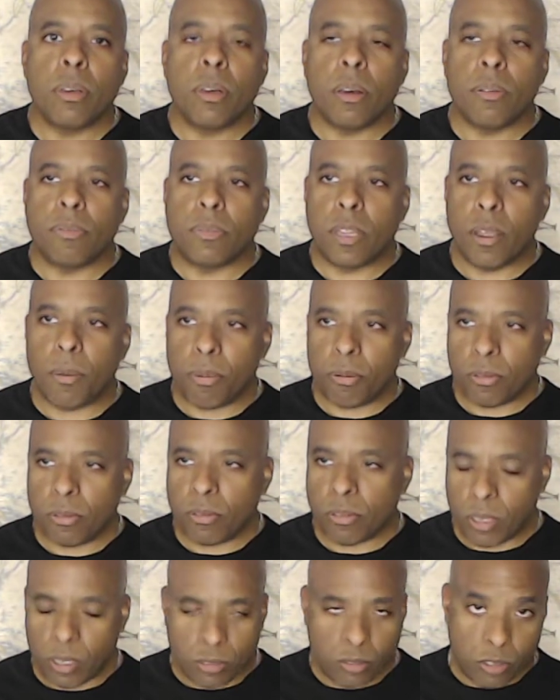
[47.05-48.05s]
of
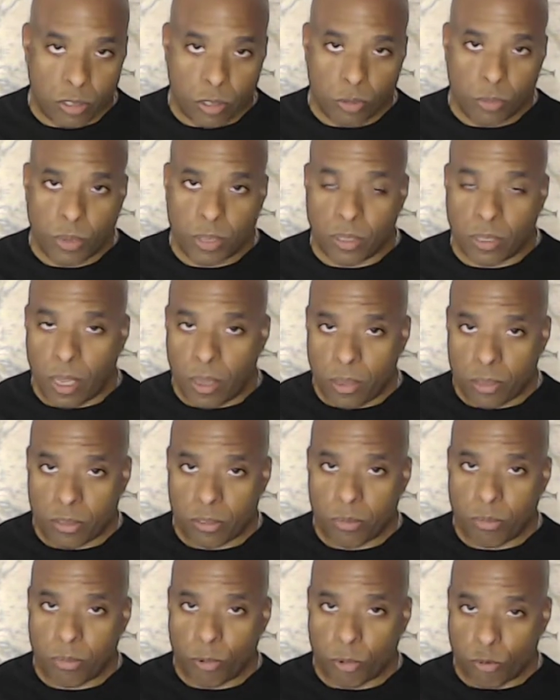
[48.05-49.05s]

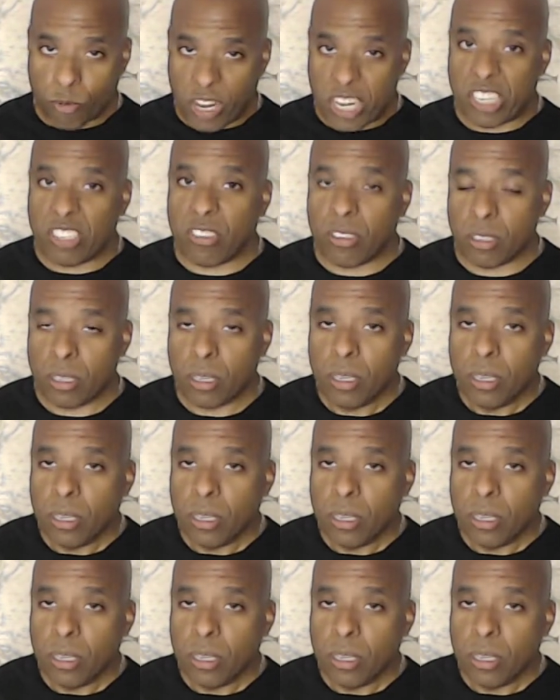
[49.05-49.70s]
desperation,